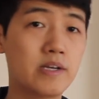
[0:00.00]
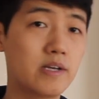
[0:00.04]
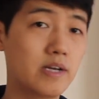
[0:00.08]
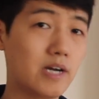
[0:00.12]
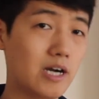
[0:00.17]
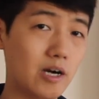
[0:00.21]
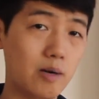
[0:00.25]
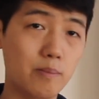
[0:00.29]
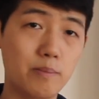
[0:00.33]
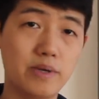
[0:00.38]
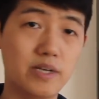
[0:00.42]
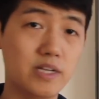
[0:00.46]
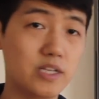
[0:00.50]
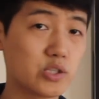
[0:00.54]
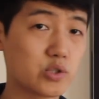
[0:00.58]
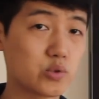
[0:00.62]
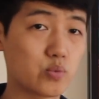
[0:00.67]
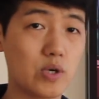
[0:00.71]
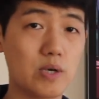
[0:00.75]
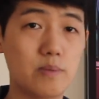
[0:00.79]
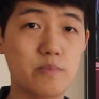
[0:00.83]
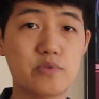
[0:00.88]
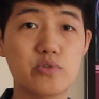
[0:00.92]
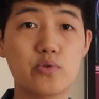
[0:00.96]
how many
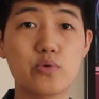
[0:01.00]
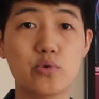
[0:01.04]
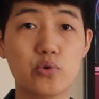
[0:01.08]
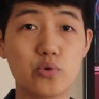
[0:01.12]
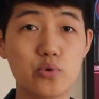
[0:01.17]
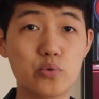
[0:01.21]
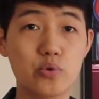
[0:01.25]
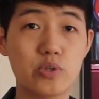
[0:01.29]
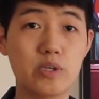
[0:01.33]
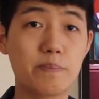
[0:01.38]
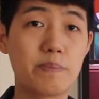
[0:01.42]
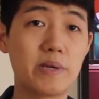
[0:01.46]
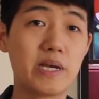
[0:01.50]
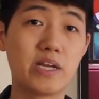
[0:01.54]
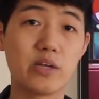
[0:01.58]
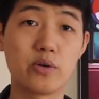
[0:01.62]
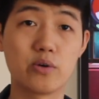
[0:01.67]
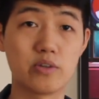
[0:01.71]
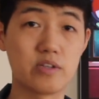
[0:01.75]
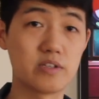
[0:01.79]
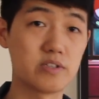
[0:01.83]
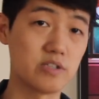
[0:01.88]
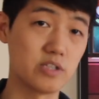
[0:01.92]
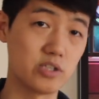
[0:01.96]
swipes you do depending
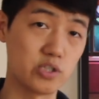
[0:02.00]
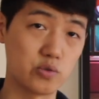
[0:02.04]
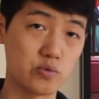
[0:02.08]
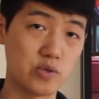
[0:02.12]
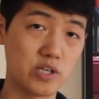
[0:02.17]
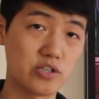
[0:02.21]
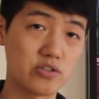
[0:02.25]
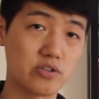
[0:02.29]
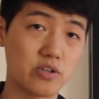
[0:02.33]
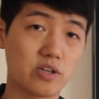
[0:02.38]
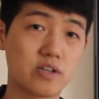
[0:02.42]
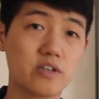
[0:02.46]
on the situation,